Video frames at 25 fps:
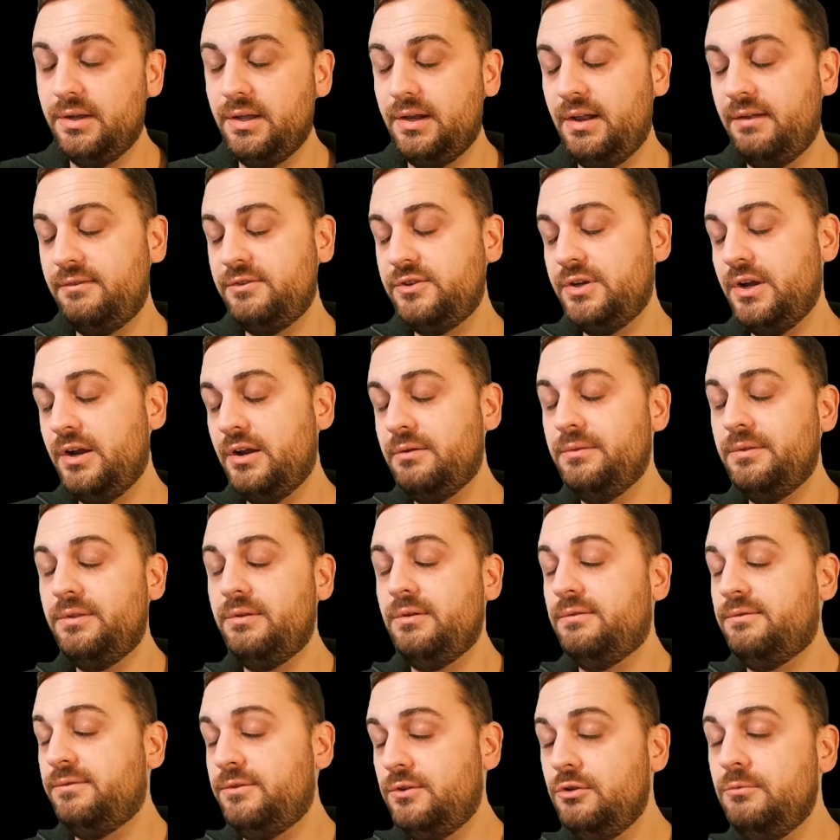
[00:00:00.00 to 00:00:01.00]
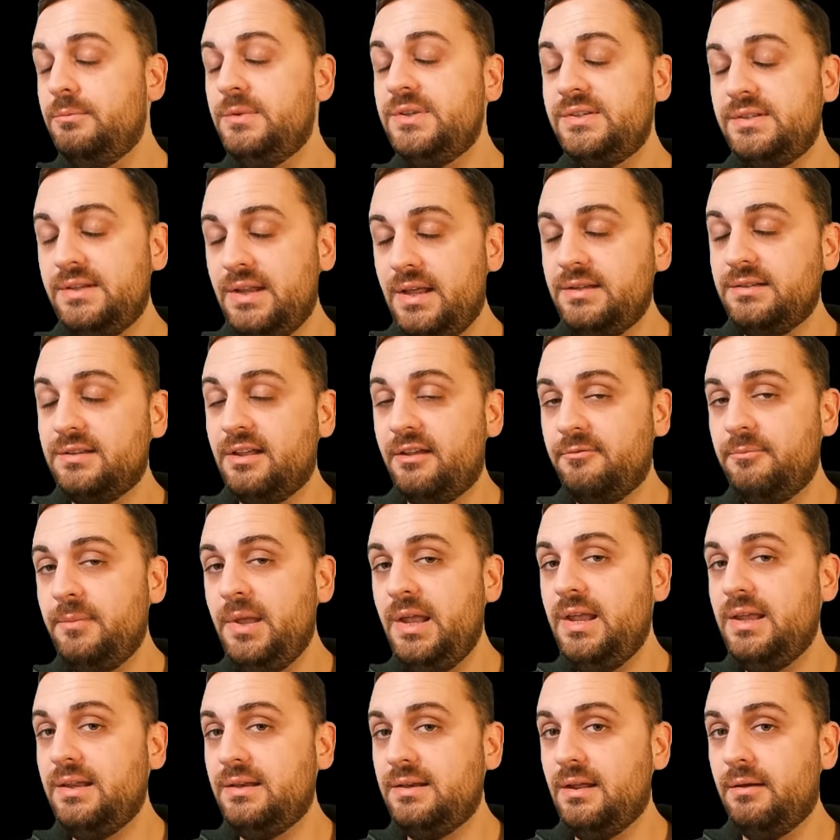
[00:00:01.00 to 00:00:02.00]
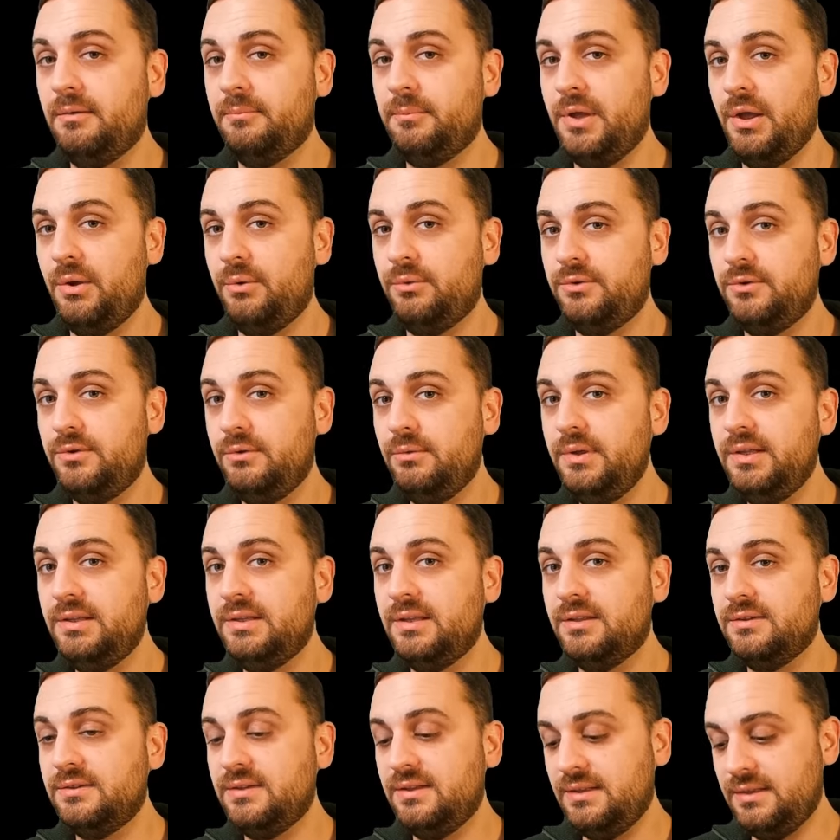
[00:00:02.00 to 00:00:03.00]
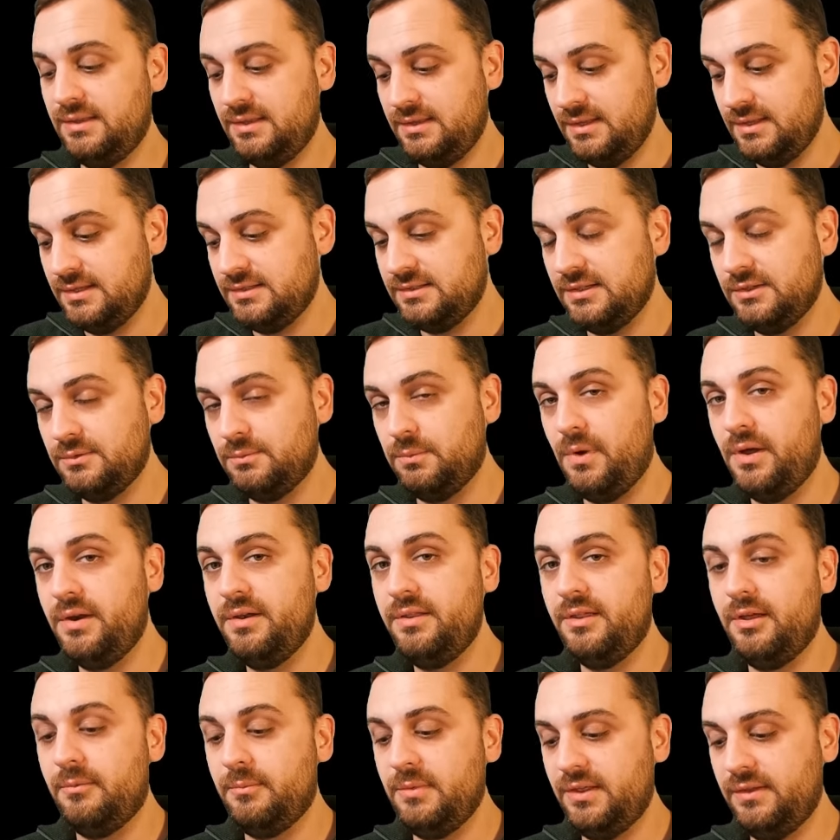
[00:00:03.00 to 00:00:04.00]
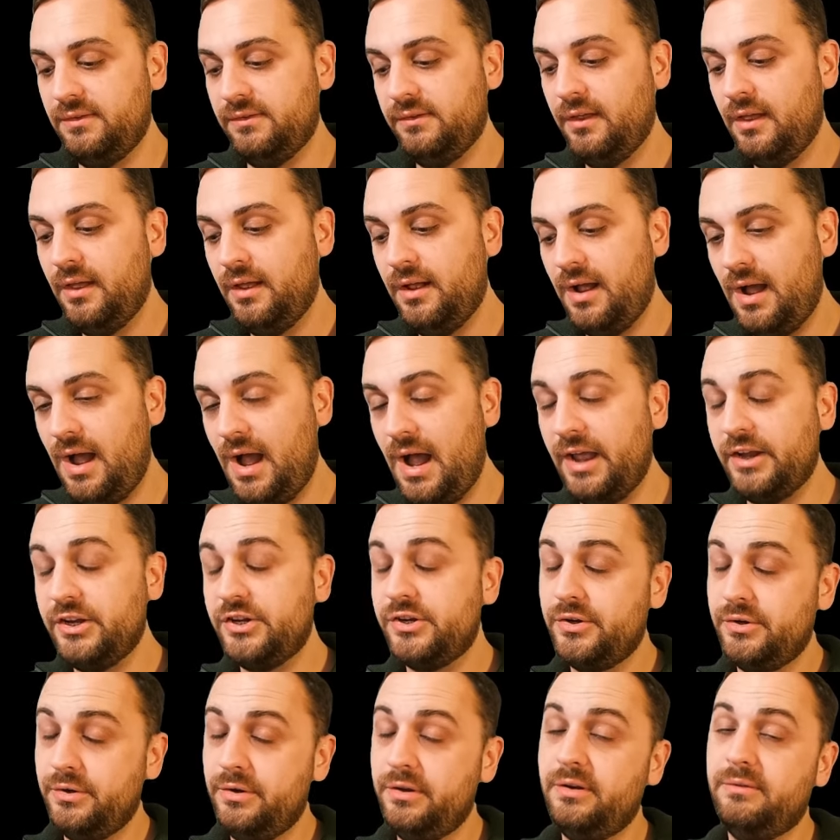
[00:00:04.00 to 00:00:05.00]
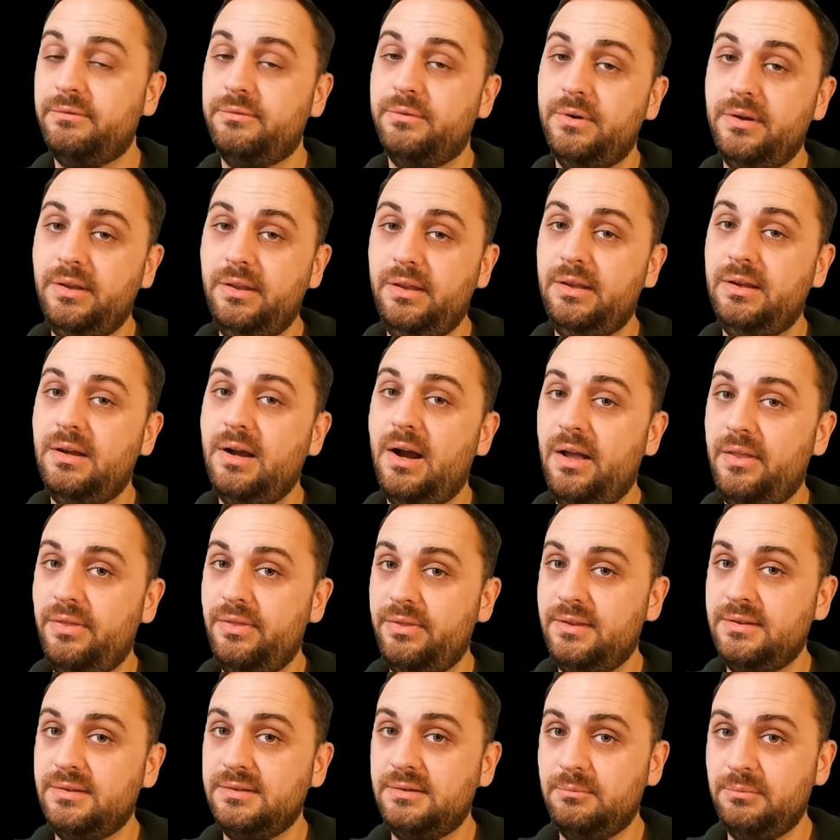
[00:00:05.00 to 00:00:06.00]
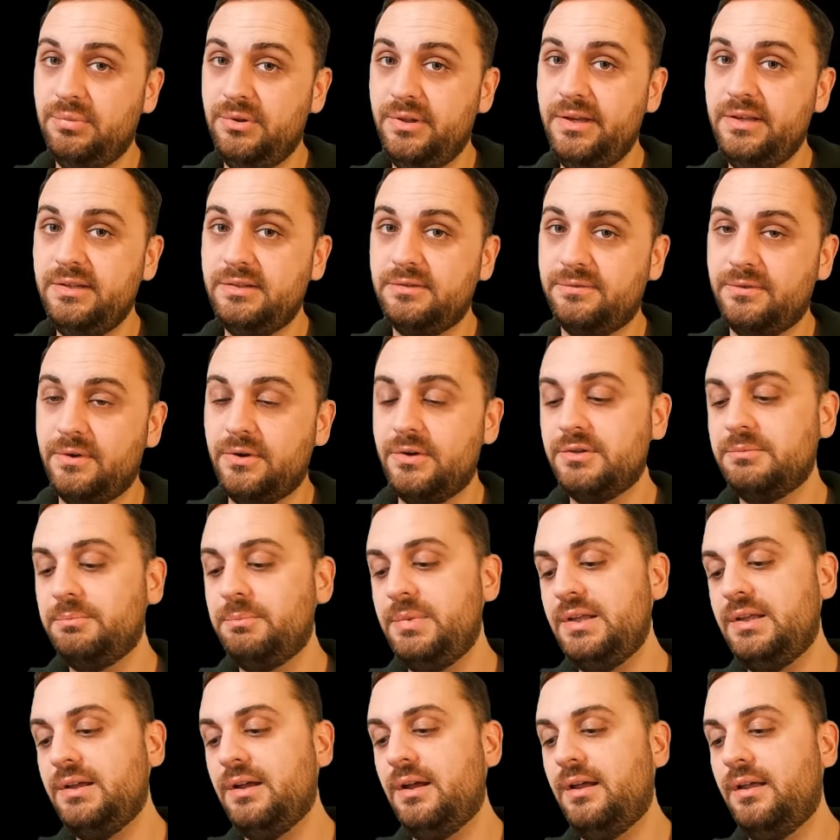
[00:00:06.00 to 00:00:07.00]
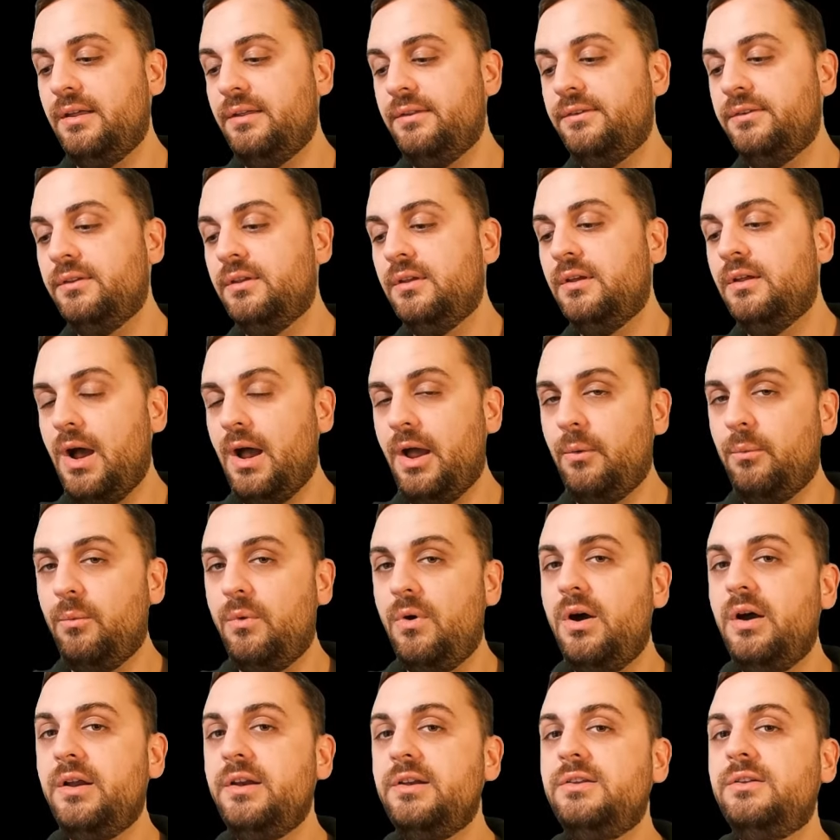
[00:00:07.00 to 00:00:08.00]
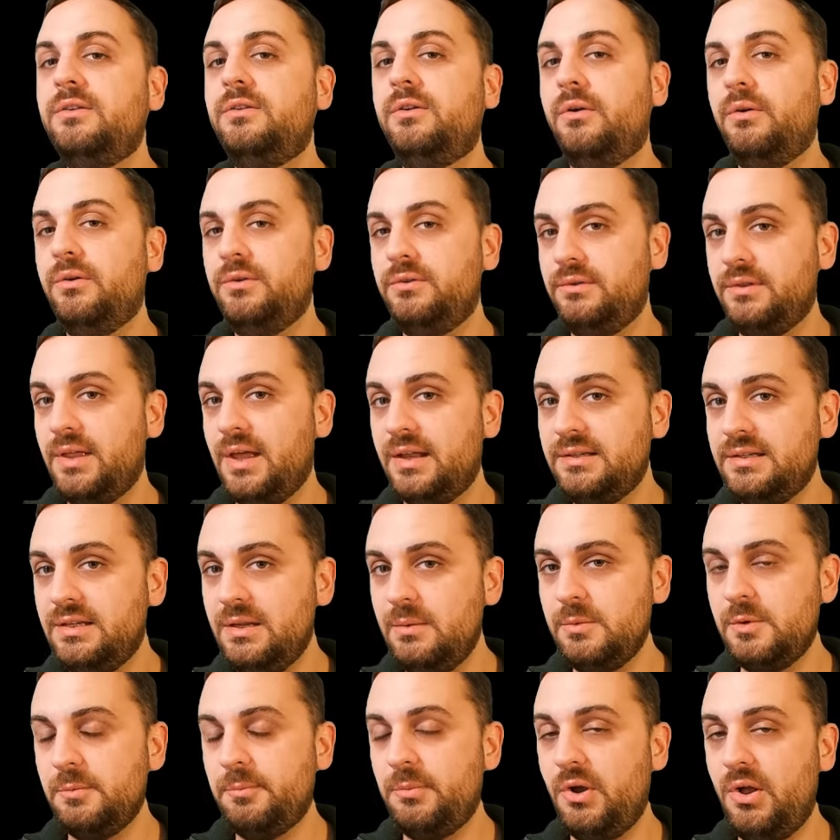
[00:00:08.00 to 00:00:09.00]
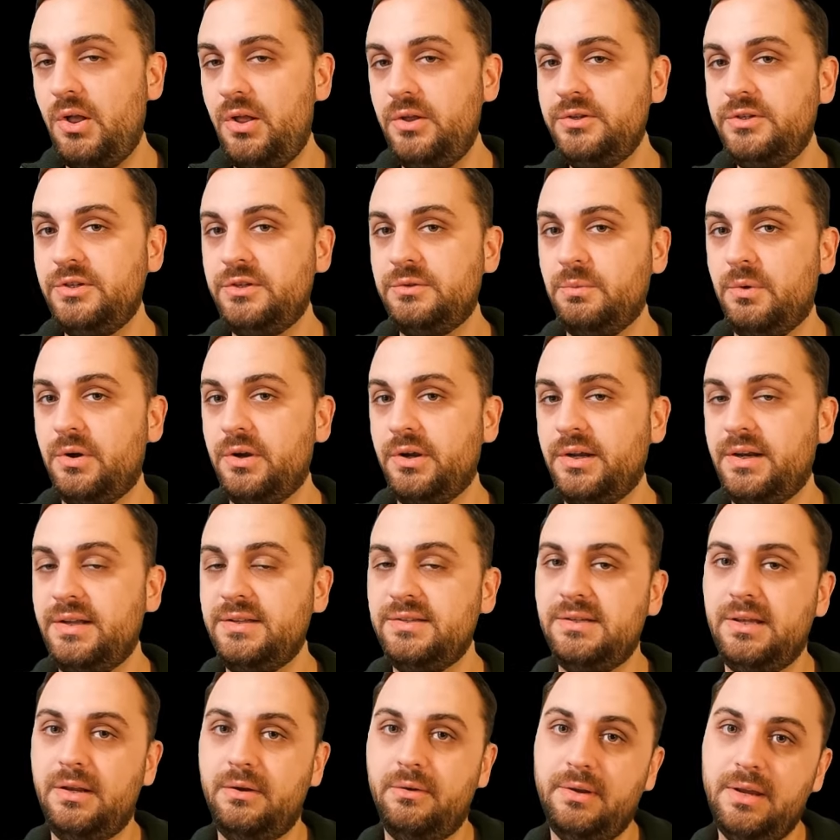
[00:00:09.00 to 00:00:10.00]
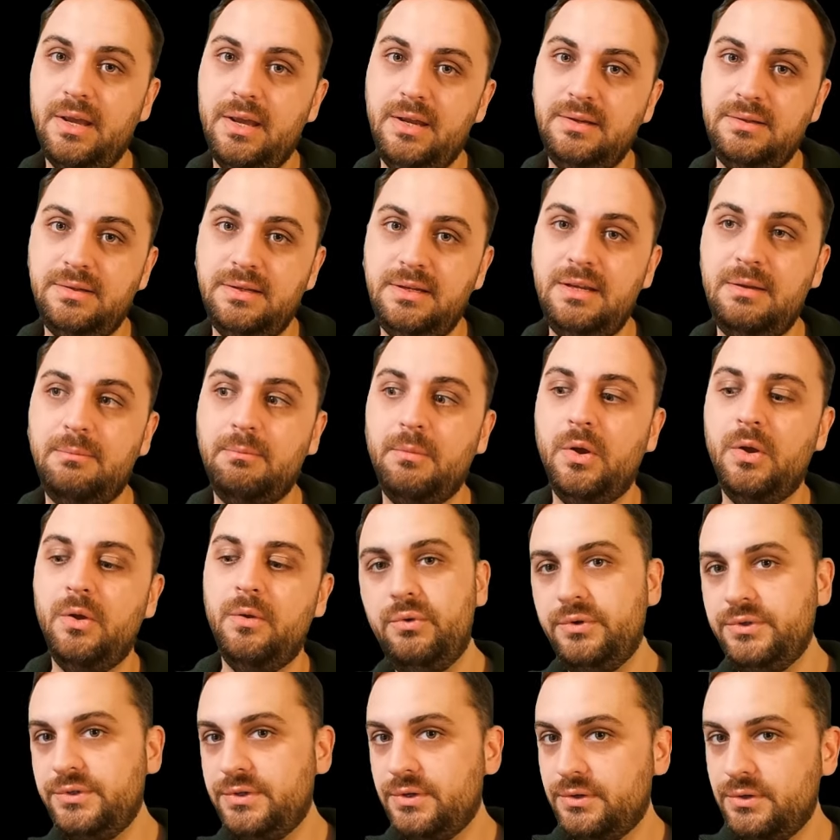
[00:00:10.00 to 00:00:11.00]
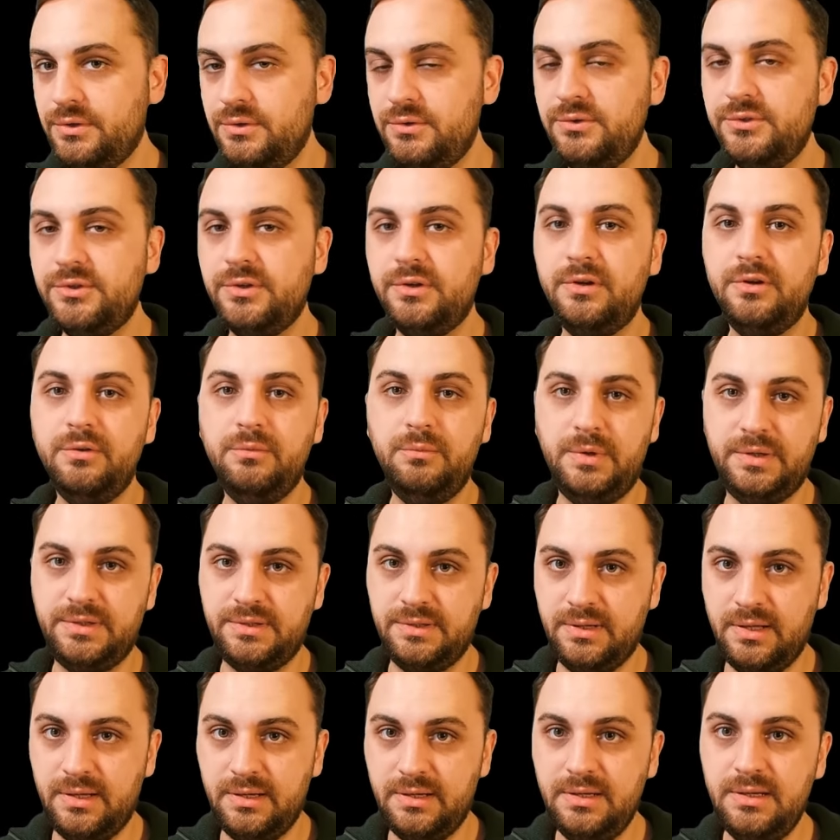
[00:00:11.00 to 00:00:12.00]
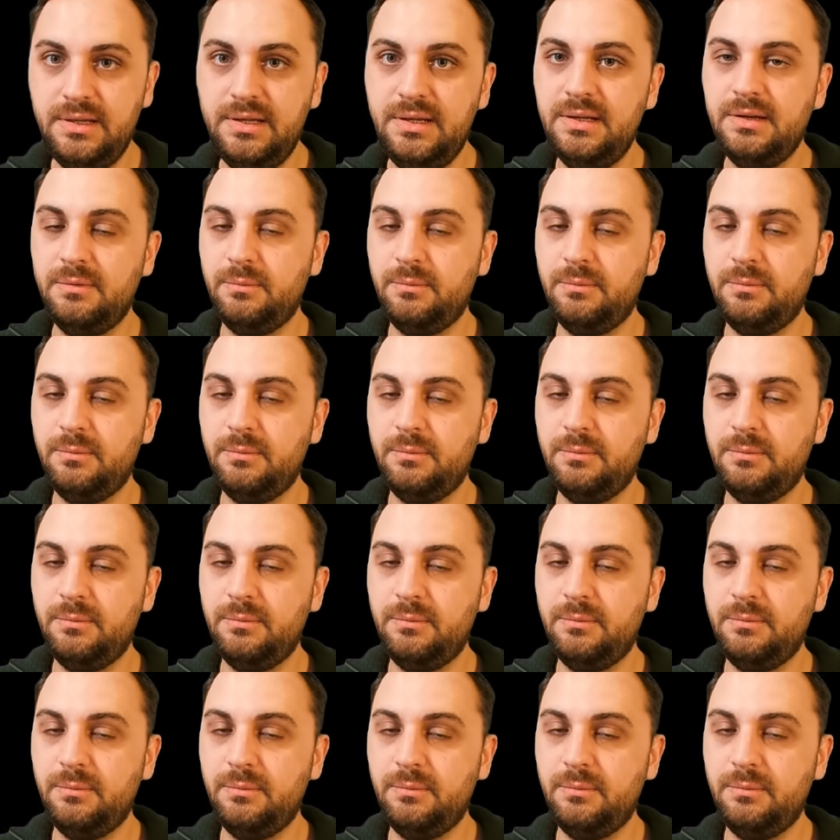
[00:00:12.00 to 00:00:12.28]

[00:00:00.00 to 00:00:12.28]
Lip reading: And I've shared with you a few mistakes I've made about doing this. And this is one of them is I should have really gotten this in place first because I wanted to go and do that team topologies work. And I said, okay, team, who is your user? What do they need?